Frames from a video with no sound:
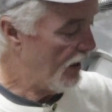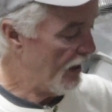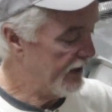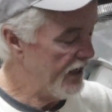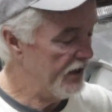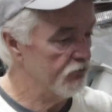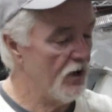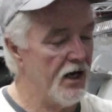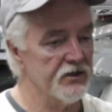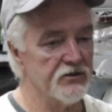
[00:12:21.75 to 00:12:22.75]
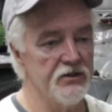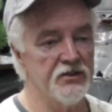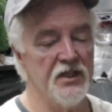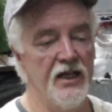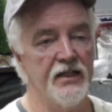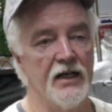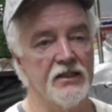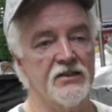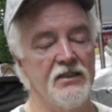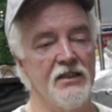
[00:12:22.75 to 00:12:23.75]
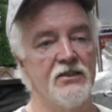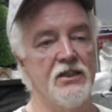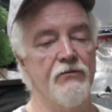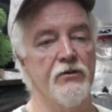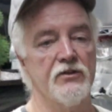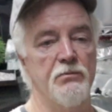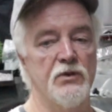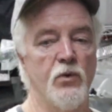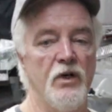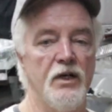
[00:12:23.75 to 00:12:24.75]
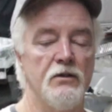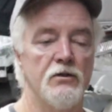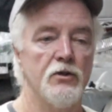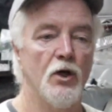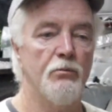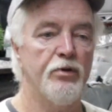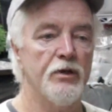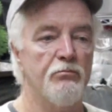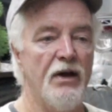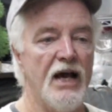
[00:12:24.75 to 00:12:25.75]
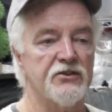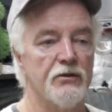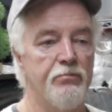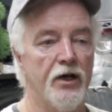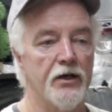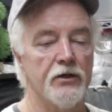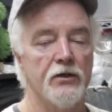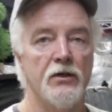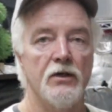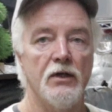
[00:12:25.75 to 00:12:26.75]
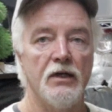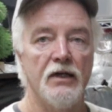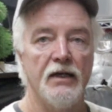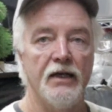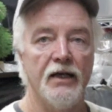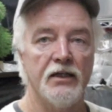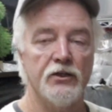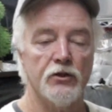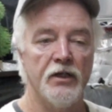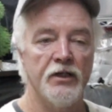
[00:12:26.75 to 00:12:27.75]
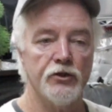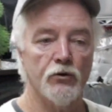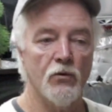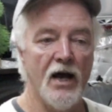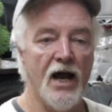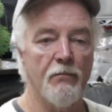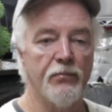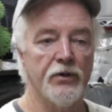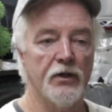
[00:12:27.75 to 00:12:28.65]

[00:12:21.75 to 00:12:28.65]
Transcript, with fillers: I can't honestly say that I see a difference between, you know, putting pats of butter in, in your wrap.